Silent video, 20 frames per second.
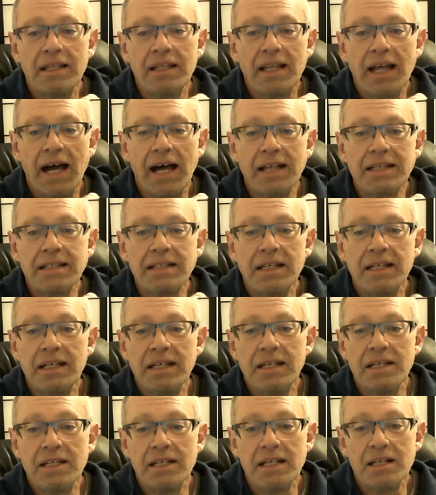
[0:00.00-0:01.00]
that
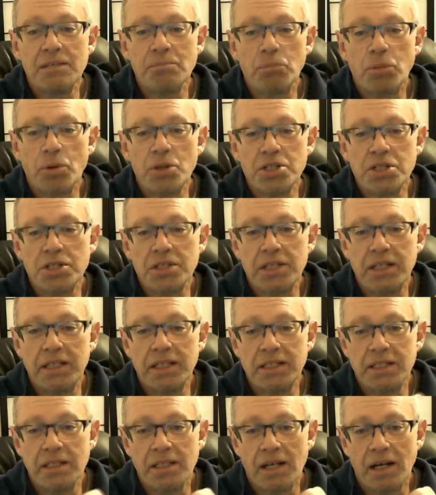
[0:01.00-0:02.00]
pushes
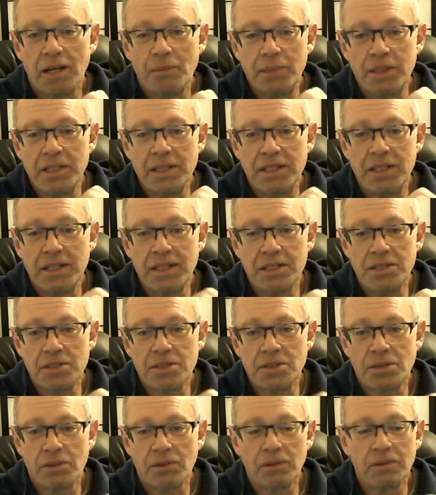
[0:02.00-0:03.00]
into the
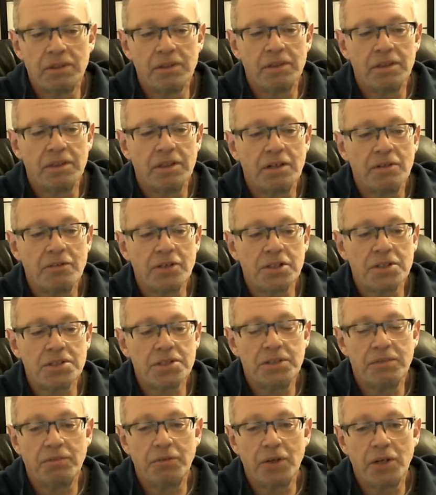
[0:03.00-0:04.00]
insole of your
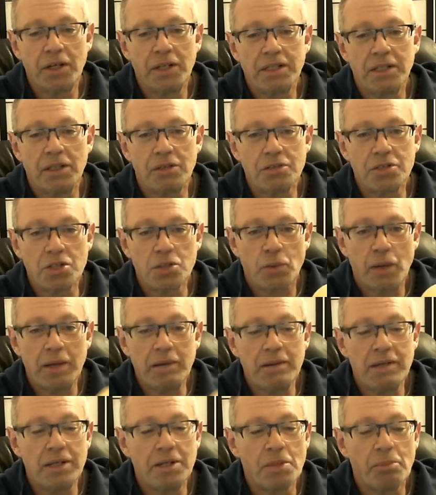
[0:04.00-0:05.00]
foot, just
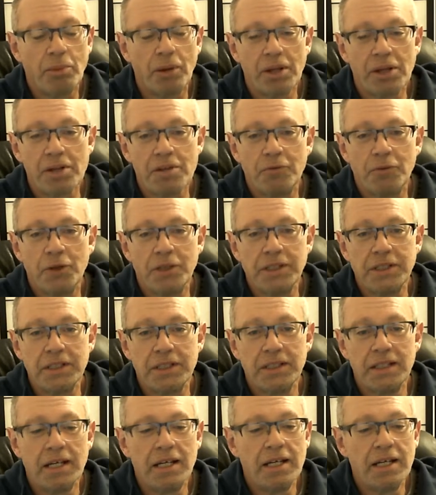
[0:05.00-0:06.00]
right near the ball of the foot.
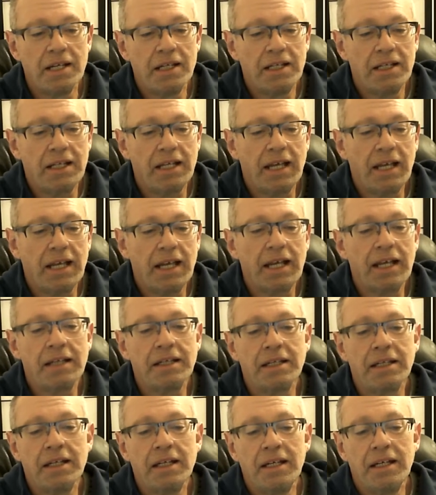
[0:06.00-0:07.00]

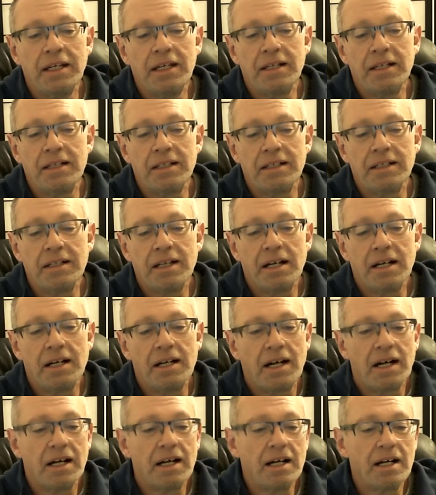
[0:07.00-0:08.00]
And
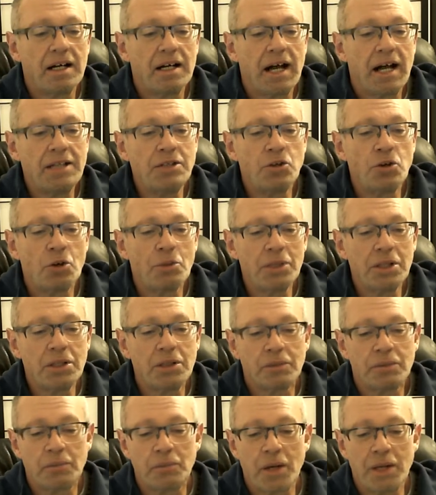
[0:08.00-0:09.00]
I normally
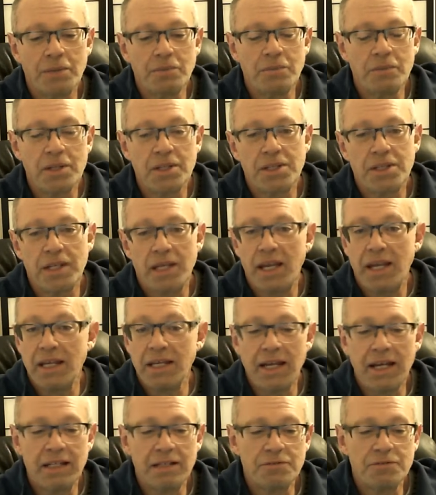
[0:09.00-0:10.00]
don't run with
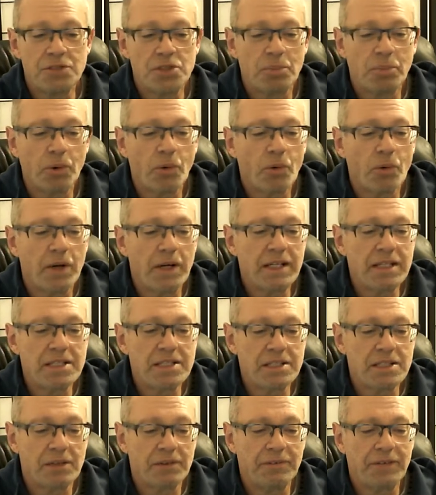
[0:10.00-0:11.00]
any kind of support, and
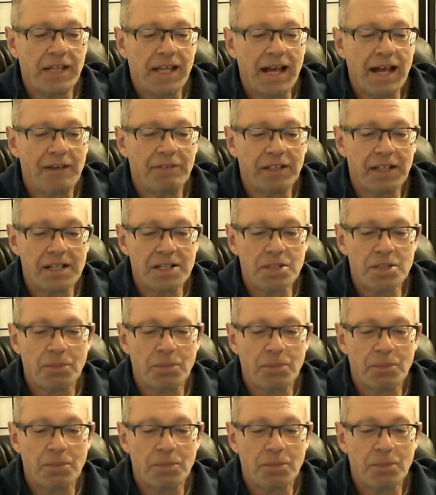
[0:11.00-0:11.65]
these don't really have a lot of